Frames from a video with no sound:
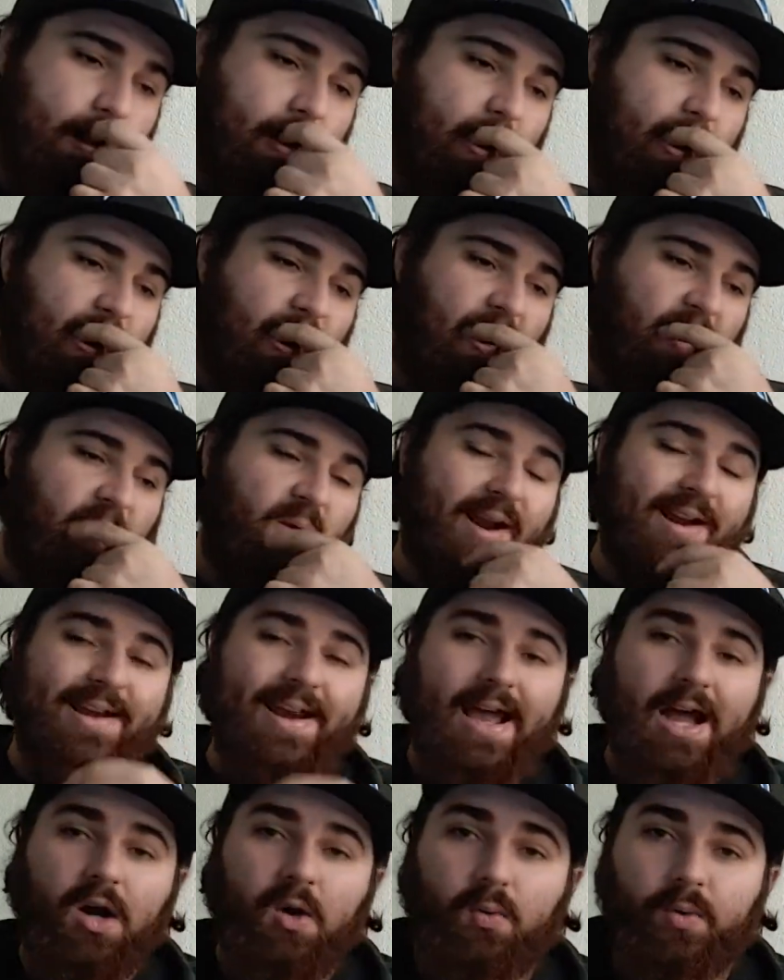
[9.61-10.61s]
Uh, right
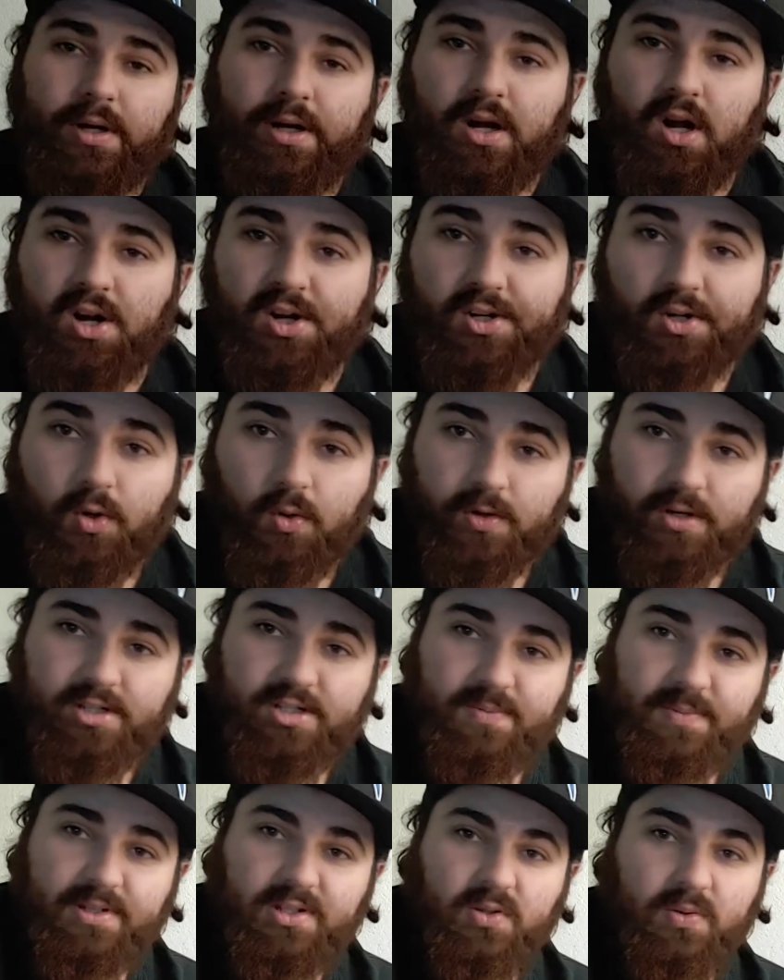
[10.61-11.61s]
now we are going
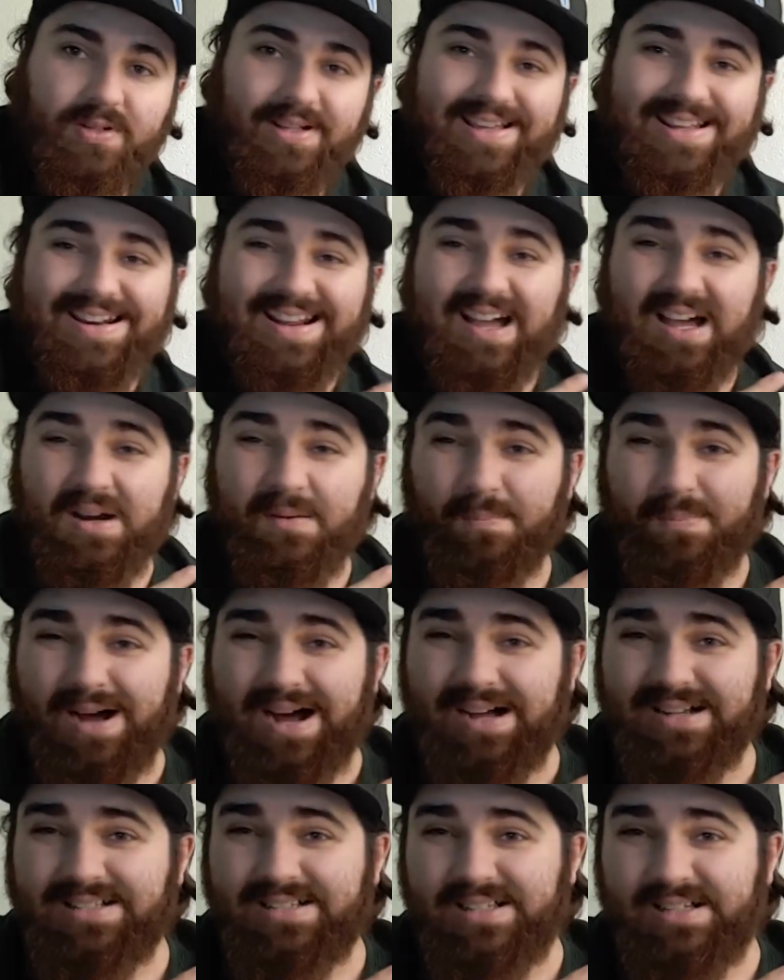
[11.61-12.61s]
to be doing an
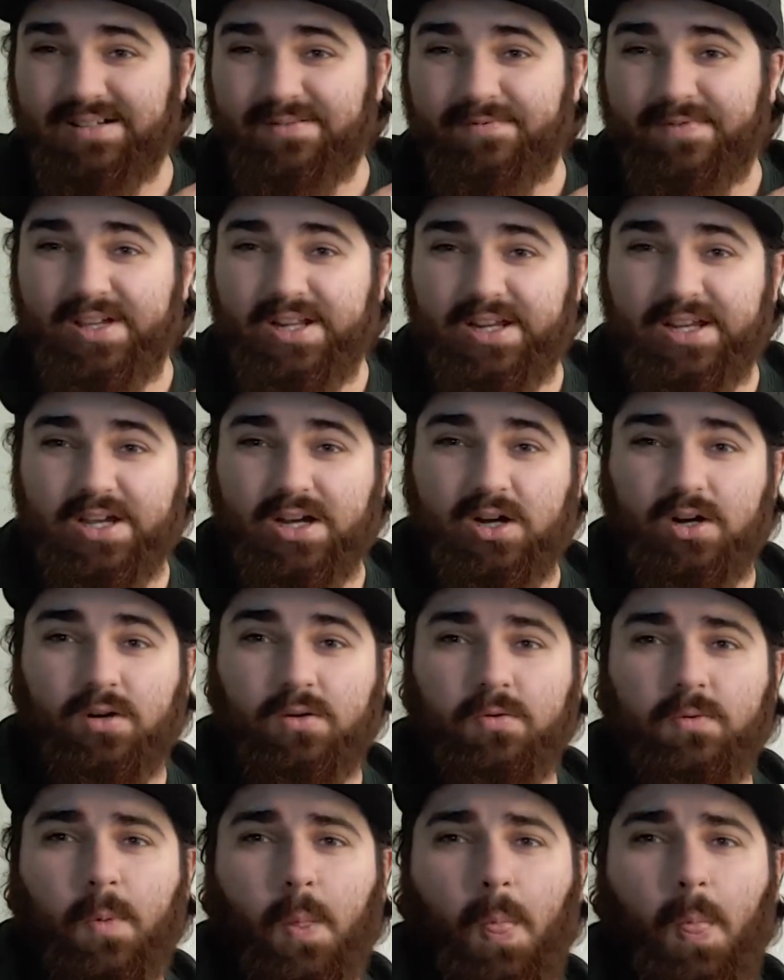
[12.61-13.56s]
unboxing video.